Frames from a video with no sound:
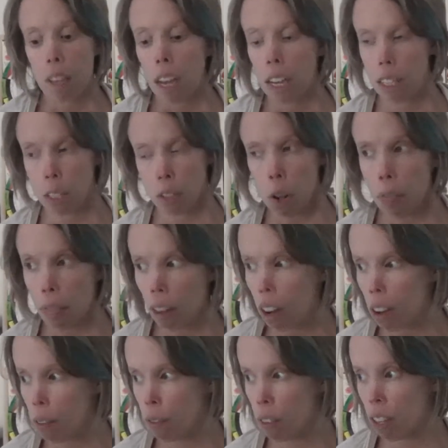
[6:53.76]
It's not that
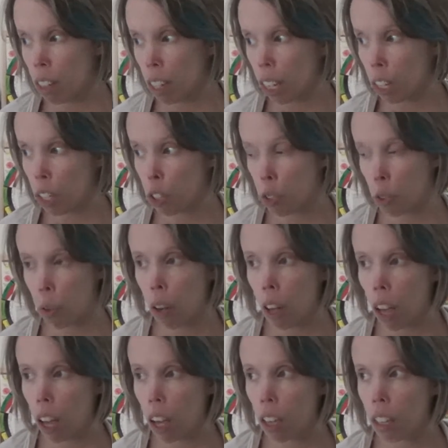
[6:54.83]
I feel like a
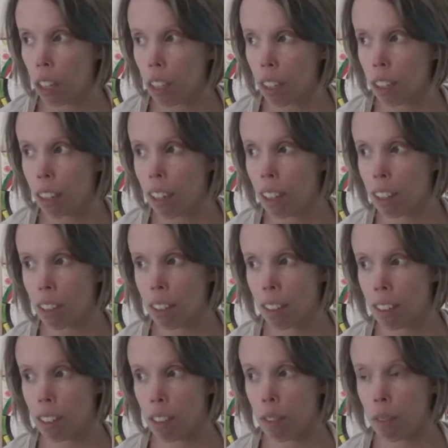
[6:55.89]
doula
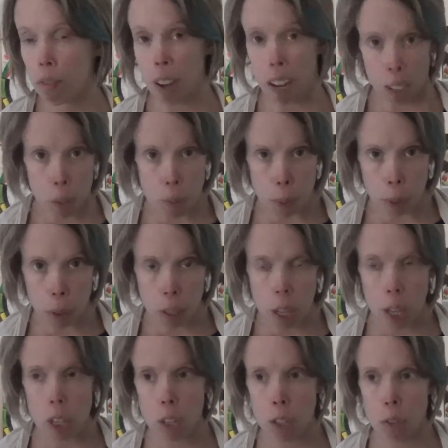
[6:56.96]
isn't valuable,
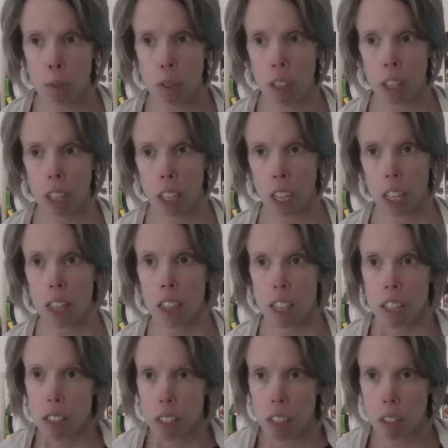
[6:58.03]
I just feel like in
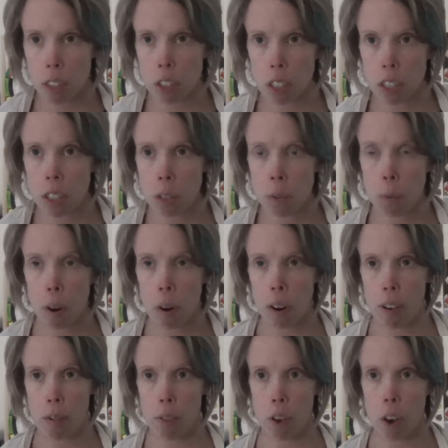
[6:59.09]
this instance where
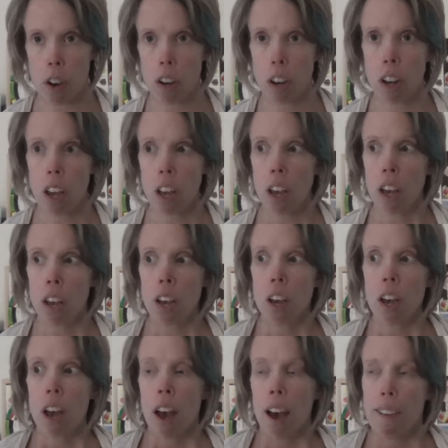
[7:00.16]
I've got
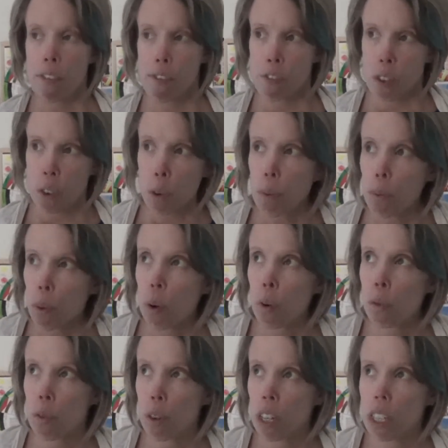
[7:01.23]
a few more
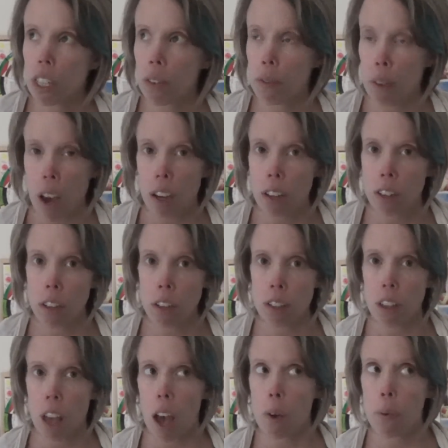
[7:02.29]
risk
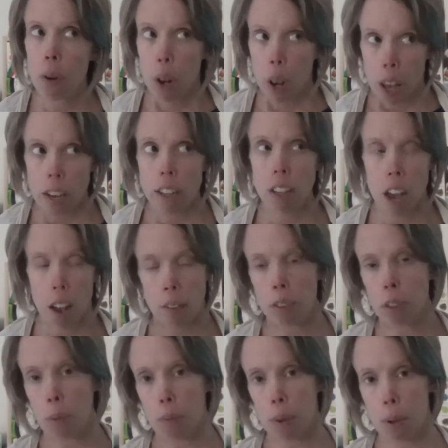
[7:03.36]
factors, I would like to have
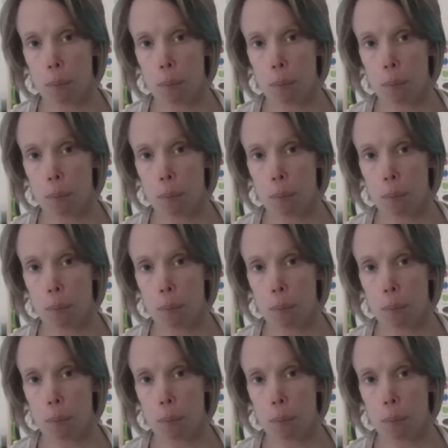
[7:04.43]
somebody